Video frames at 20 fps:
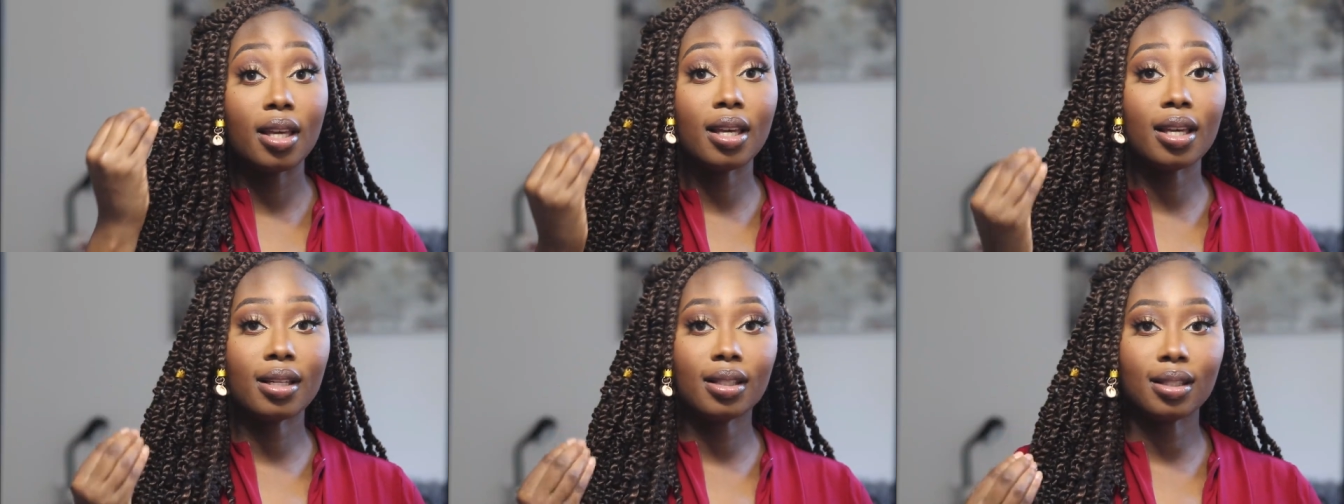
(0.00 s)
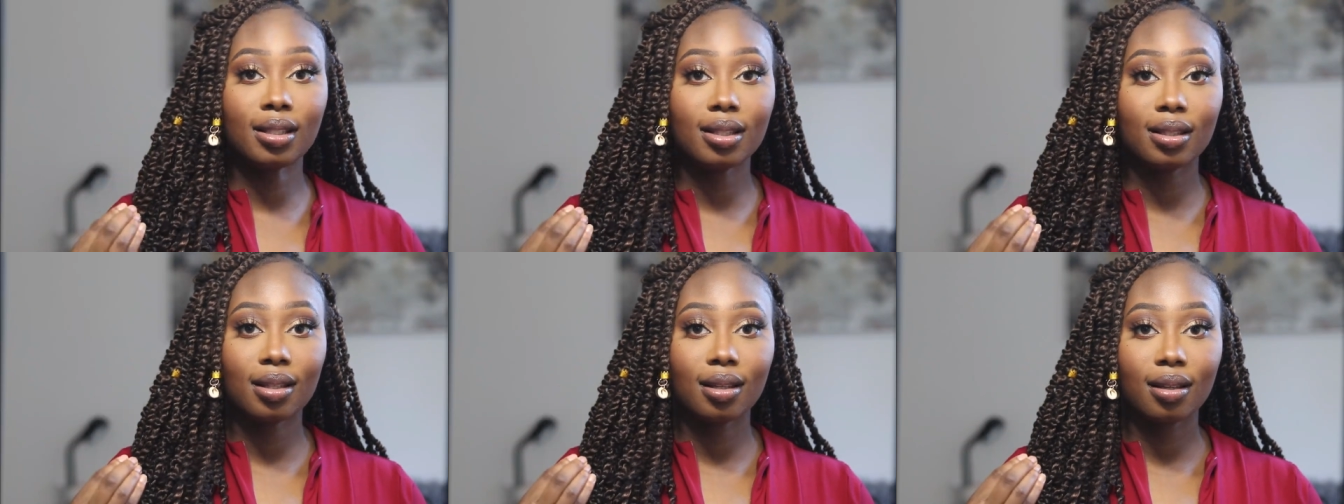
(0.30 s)

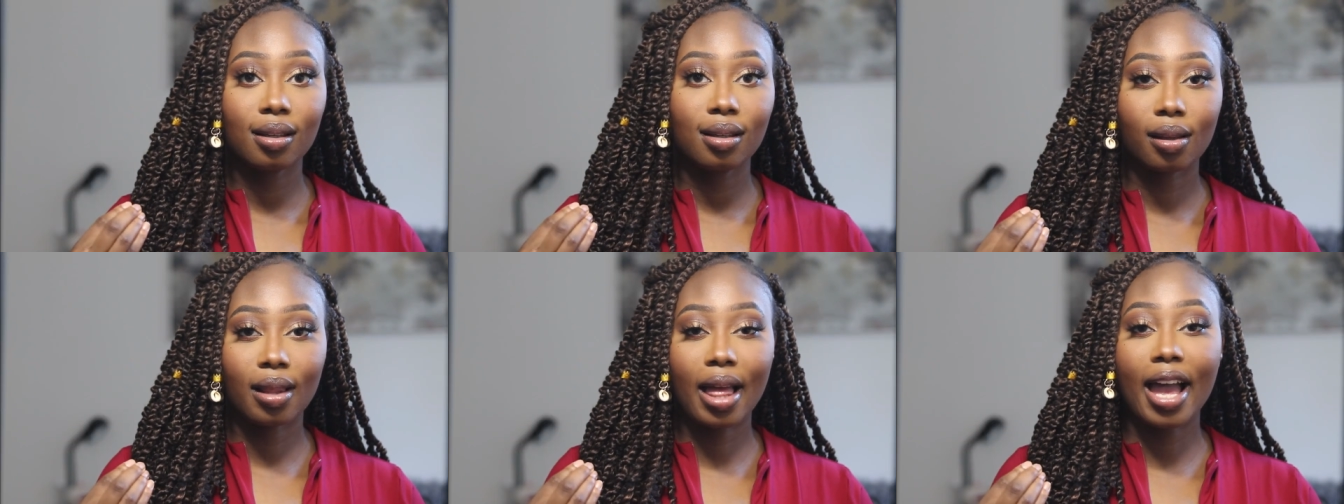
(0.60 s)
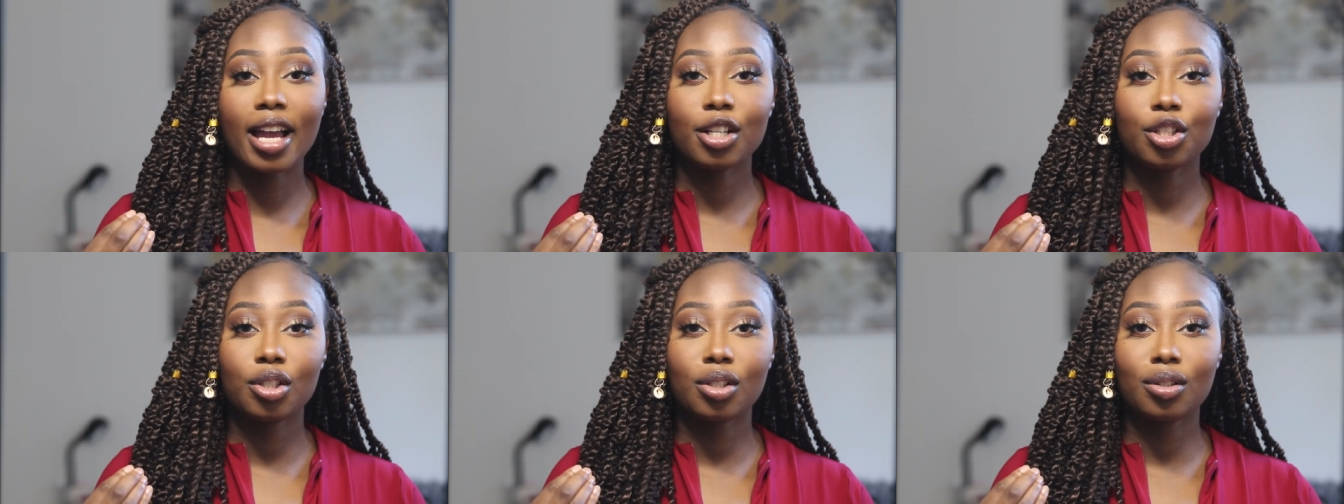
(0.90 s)
These
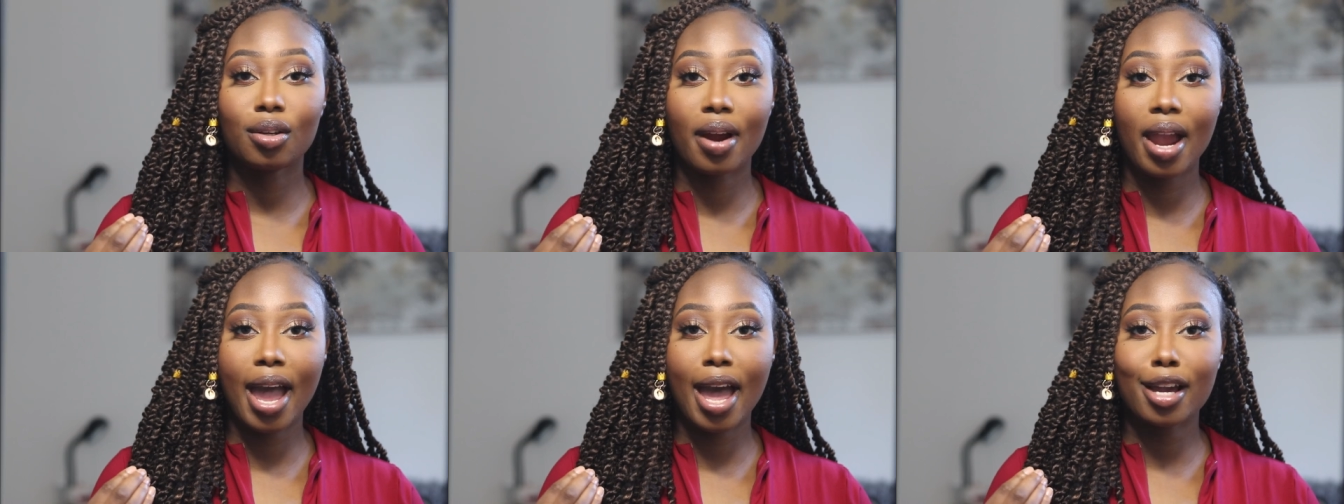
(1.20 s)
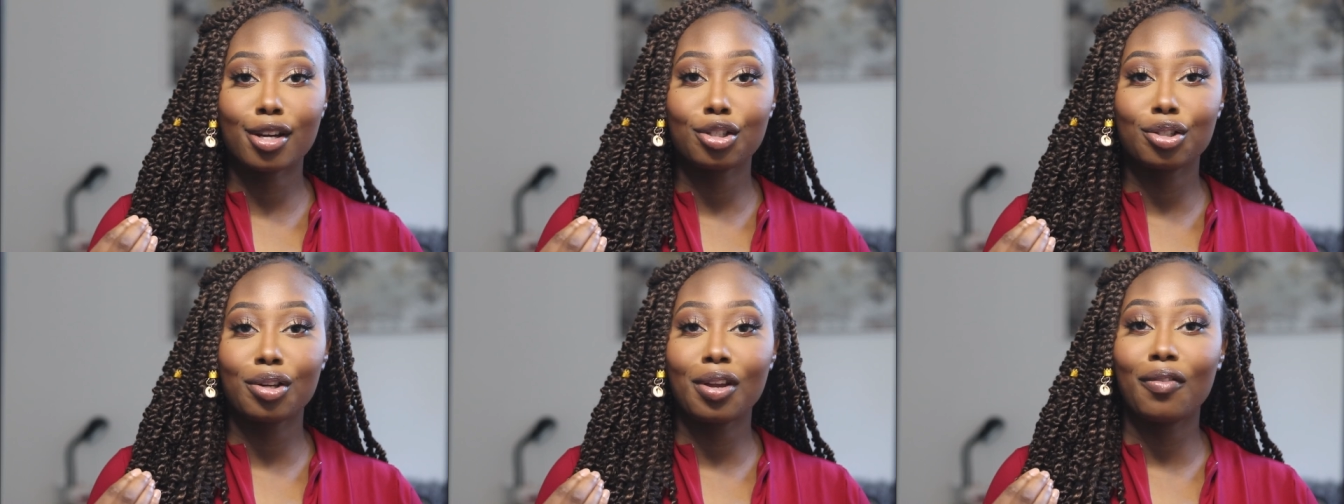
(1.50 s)
lashes are
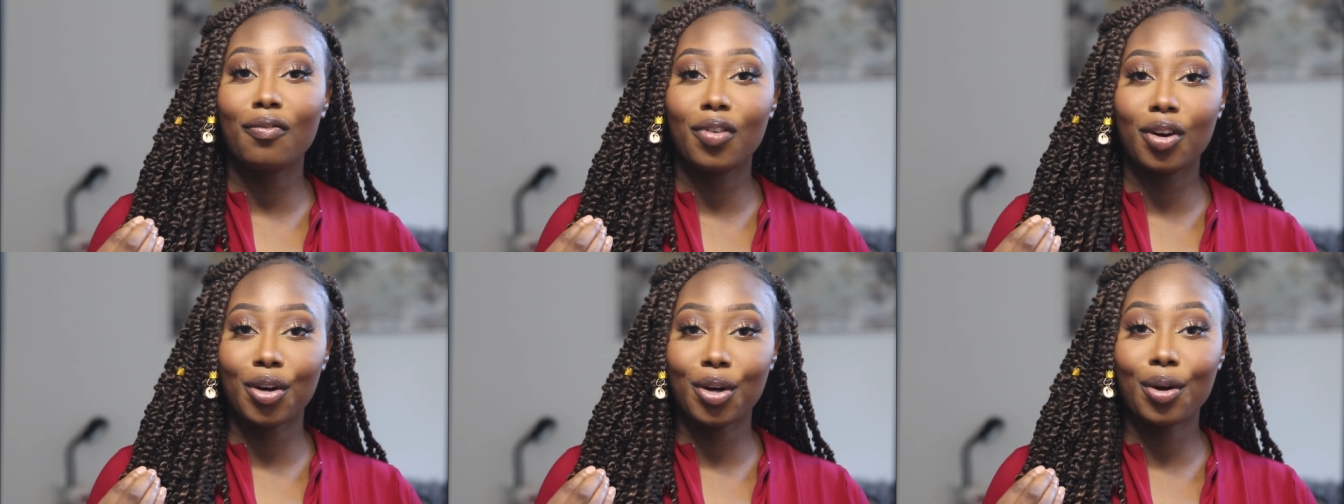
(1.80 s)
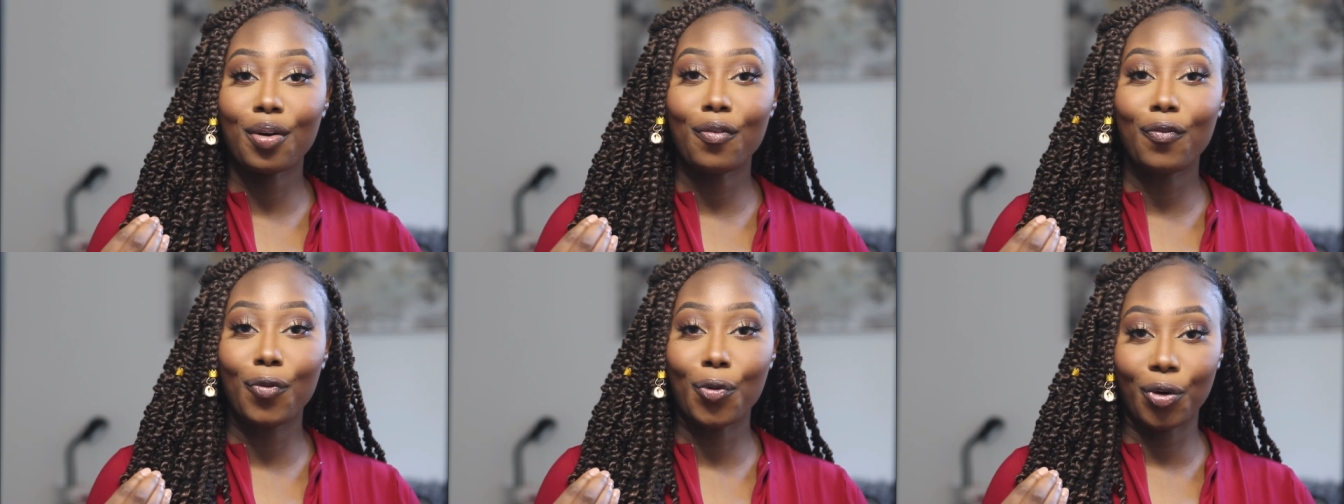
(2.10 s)
actually very
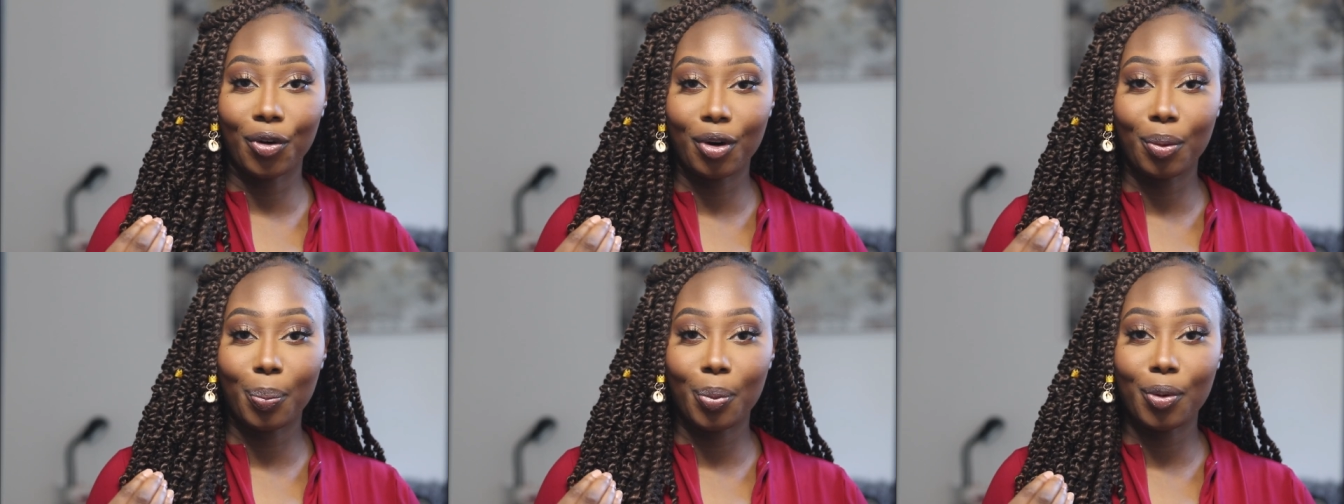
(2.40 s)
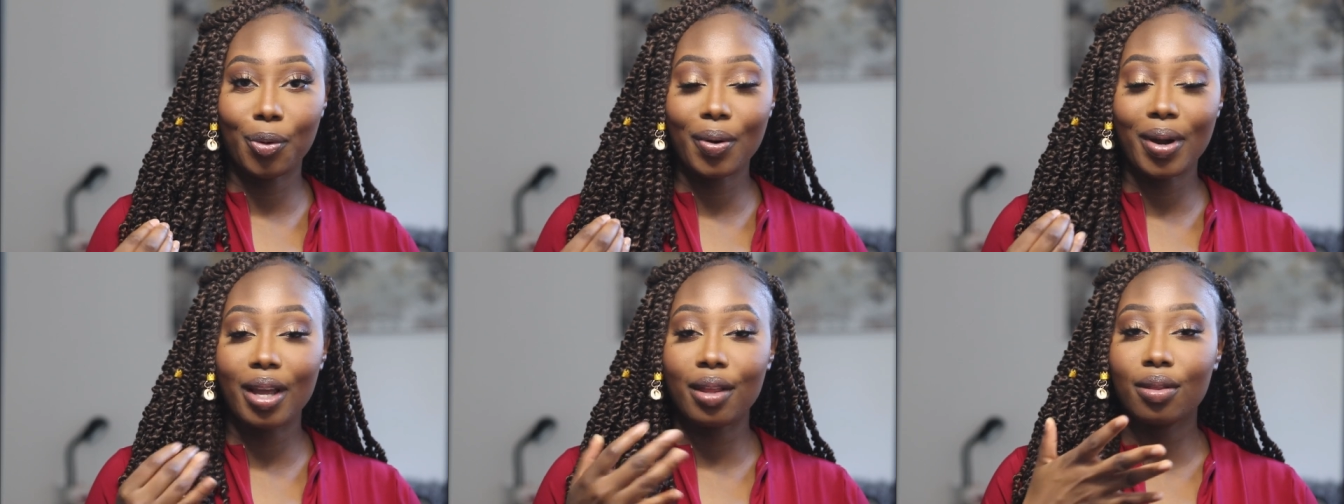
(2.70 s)
affordable